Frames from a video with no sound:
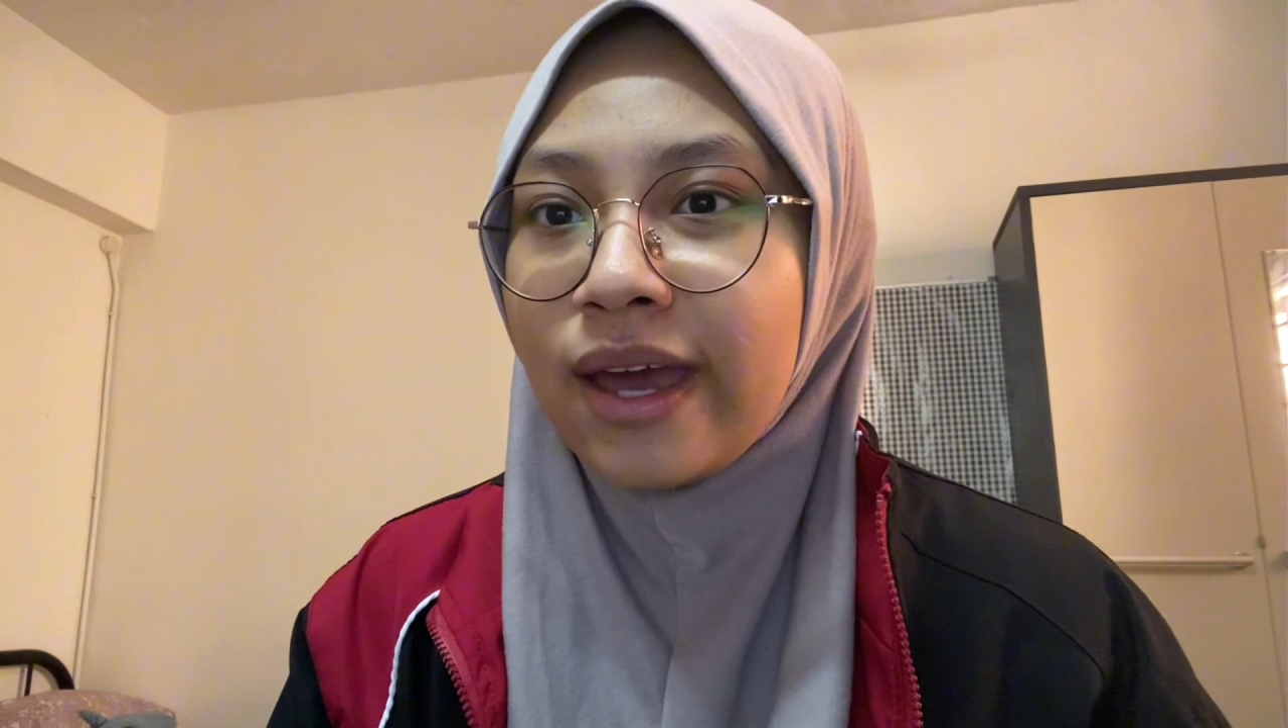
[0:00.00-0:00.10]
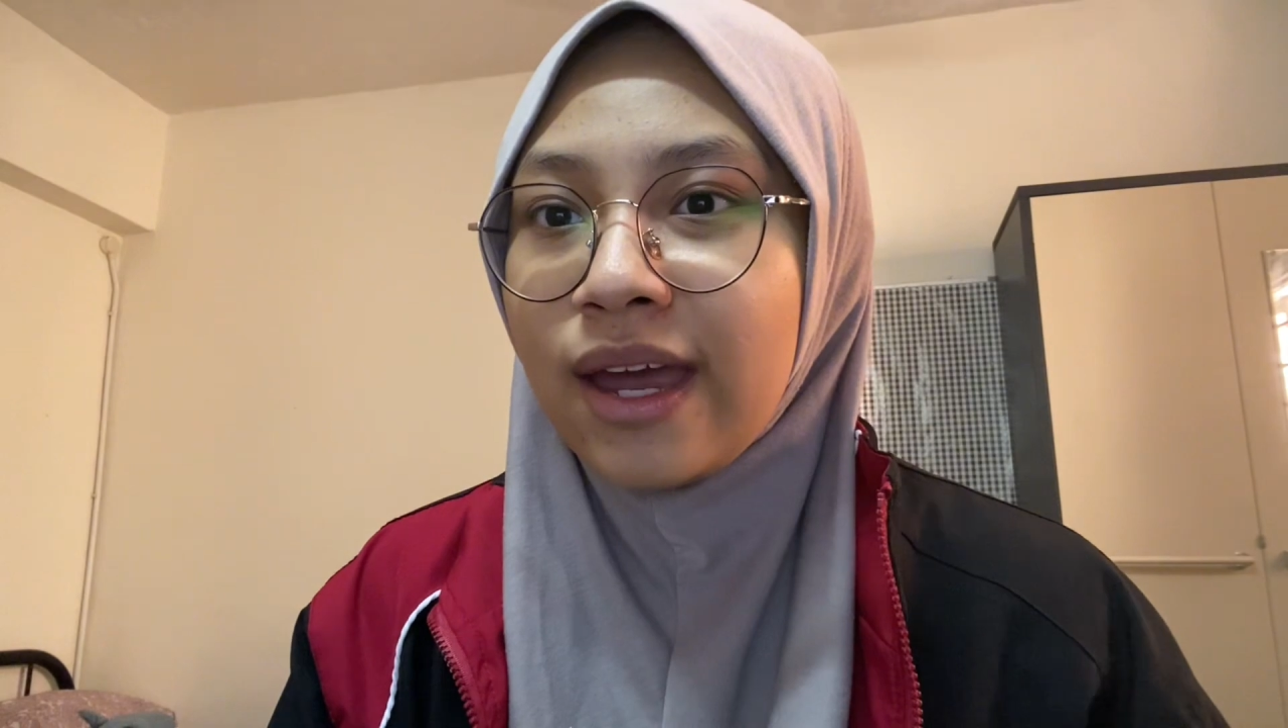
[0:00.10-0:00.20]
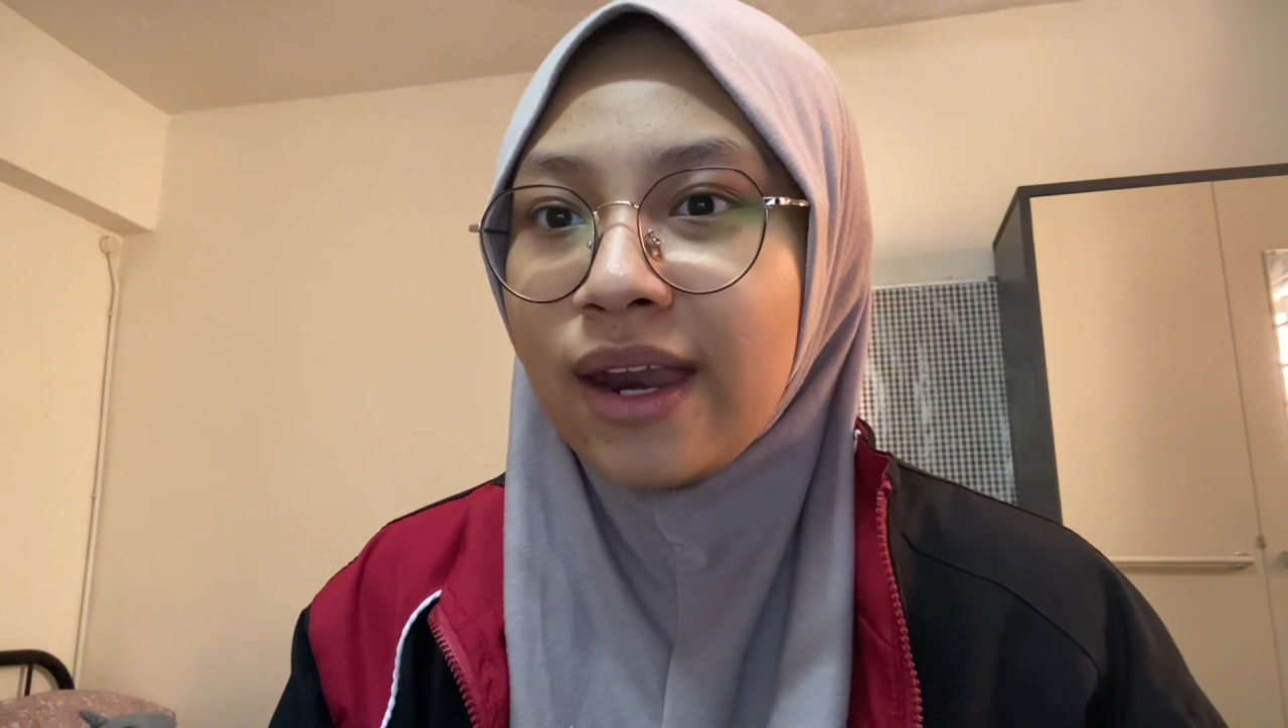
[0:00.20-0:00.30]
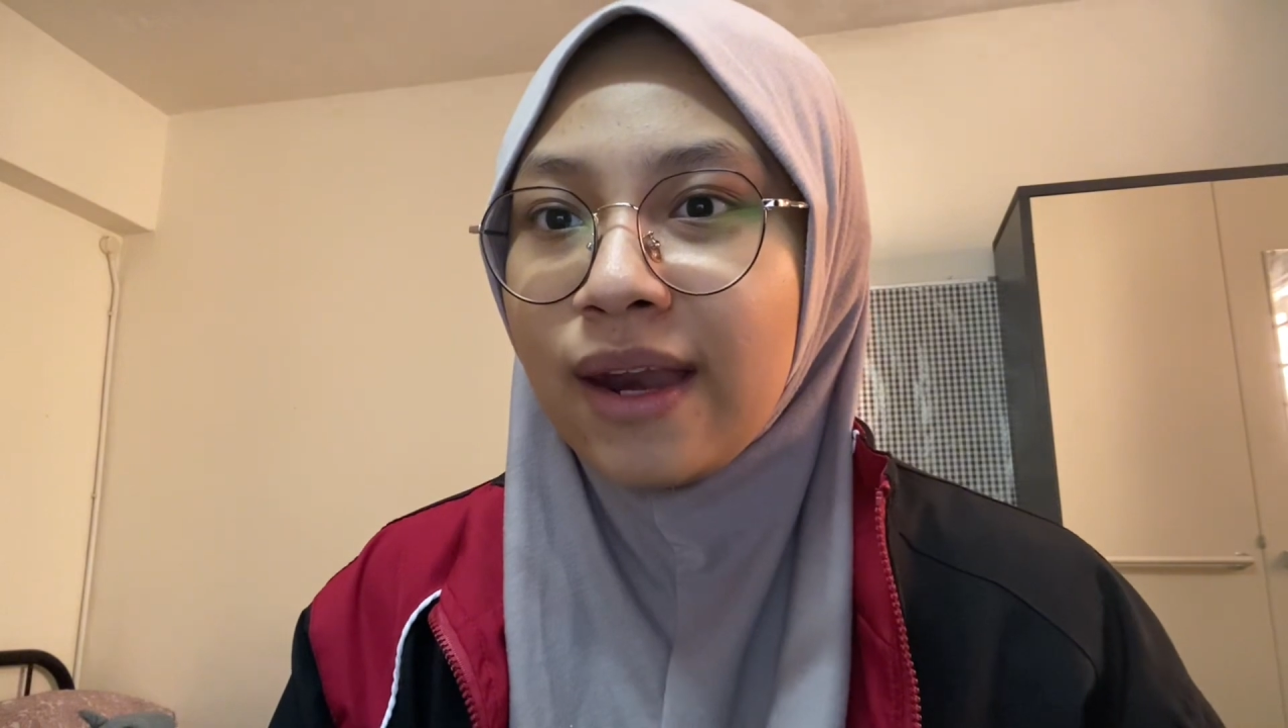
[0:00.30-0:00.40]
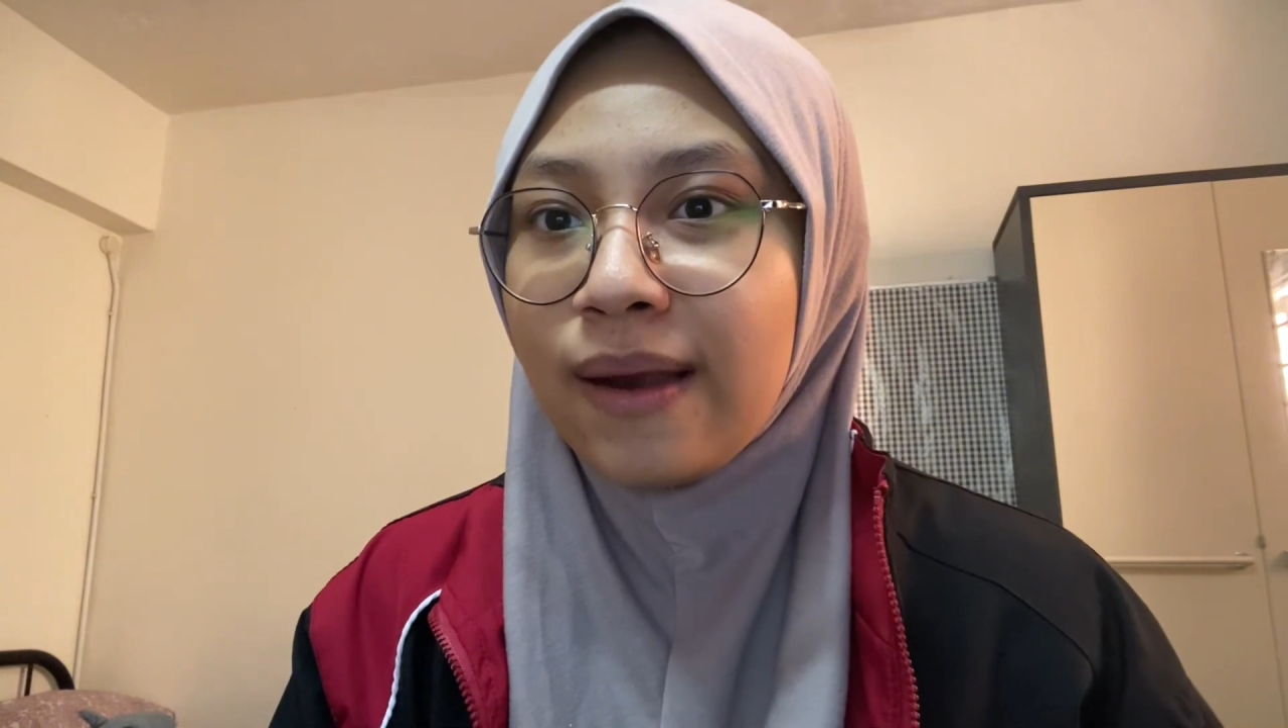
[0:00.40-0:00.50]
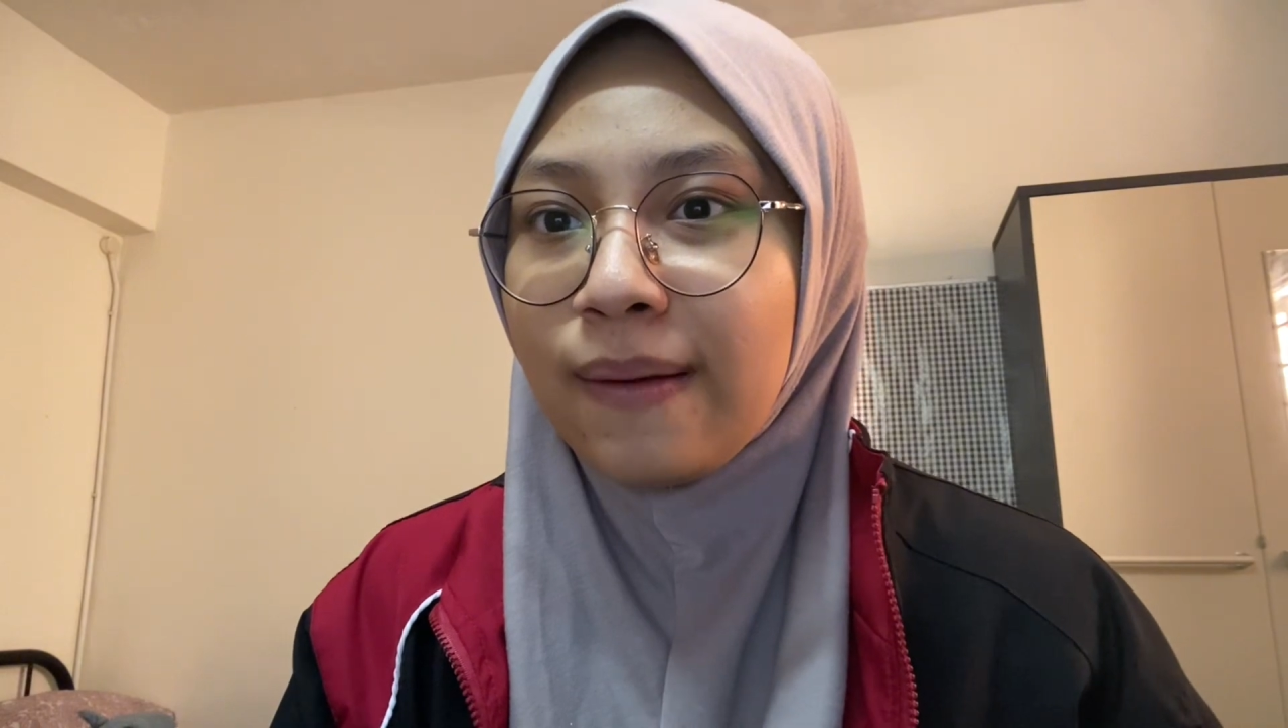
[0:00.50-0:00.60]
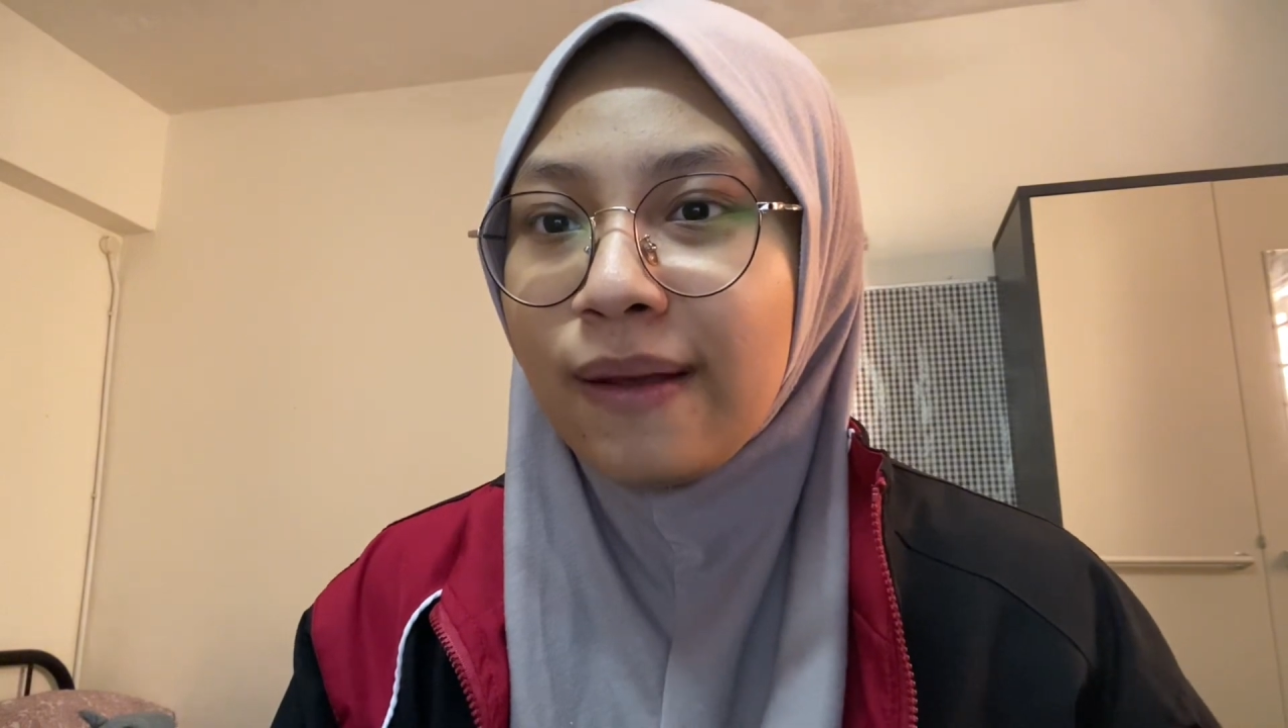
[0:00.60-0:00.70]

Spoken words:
and